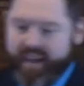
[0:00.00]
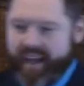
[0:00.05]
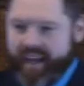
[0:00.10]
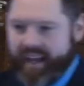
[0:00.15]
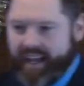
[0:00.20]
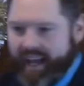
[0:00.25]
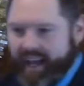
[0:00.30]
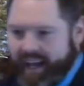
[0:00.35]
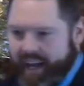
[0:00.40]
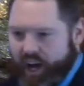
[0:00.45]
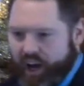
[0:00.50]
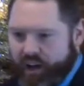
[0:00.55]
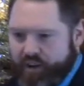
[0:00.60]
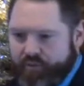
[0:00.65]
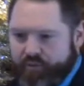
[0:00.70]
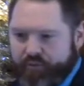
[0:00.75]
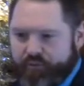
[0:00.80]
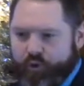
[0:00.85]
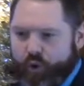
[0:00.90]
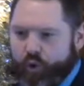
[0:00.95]
it kind
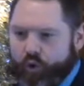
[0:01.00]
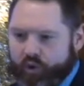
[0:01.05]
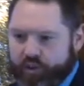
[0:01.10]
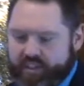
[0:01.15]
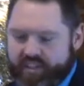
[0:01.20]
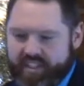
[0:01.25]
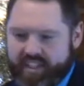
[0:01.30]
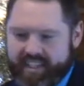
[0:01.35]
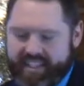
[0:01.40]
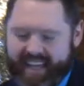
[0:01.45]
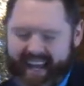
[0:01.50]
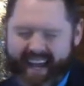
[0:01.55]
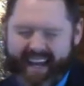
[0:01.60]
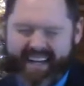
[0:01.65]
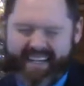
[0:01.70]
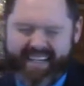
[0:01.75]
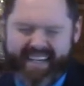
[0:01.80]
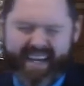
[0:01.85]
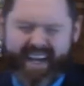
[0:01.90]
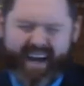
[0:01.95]
of unfolds this
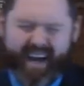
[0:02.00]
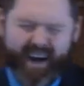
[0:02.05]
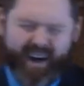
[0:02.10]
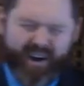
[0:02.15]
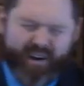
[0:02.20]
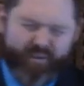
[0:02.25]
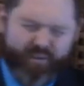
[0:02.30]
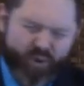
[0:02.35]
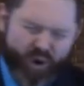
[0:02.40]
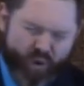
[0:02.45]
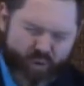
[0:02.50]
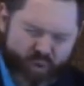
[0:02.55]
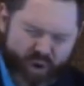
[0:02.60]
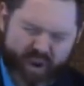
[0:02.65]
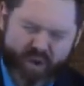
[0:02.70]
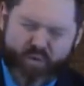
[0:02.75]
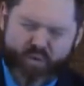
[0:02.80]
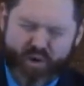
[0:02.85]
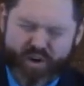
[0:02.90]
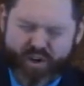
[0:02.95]
idea of what
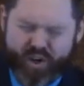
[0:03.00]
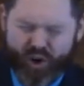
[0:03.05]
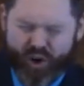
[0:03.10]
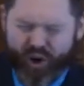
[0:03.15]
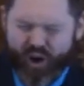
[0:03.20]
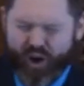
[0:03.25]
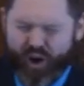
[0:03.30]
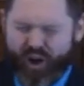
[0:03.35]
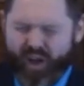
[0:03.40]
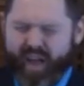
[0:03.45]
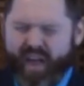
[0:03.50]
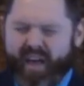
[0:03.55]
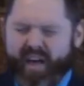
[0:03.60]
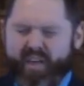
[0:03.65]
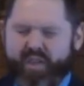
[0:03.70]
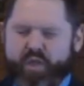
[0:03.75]
we would call